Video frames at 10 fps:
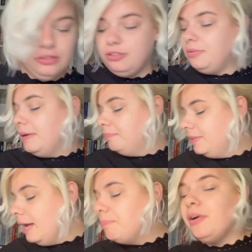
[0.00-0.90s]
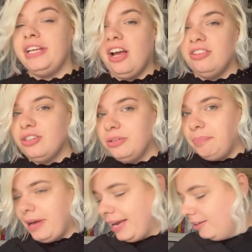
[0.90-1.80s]
So I'm putting it on the good
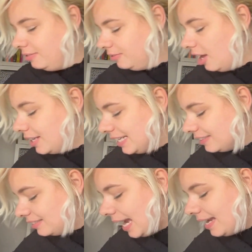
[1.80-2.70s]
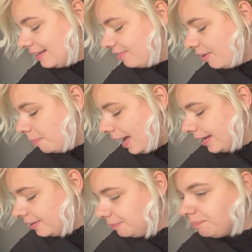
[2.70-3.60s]
pile, on the excited for
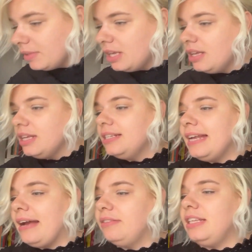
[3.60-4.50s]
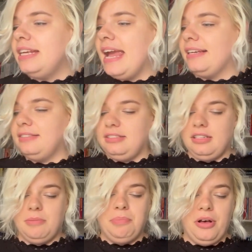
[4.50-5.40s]
pile. Now, the
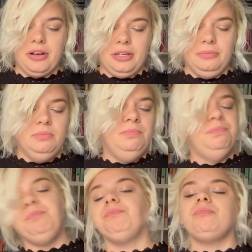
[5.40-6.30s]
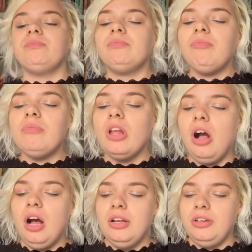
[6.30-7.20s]
next book
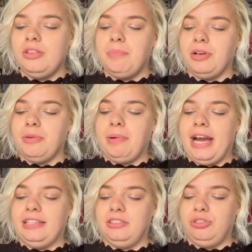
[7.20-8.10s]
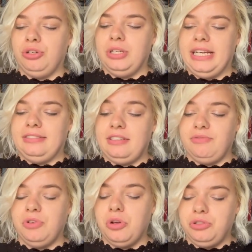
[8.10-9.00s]
on the Booker Prize shortlist
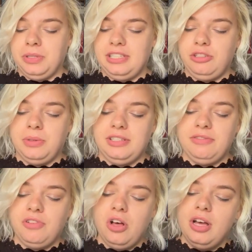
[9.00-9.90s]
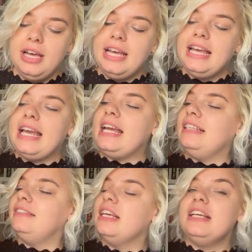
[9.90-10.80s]
for 2024
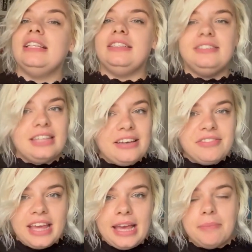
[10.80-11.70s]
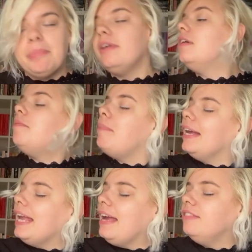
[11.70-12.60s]
is The Safekeep
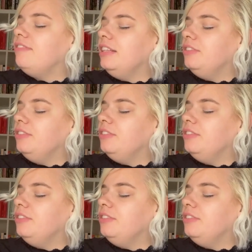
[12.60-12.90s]
by Yael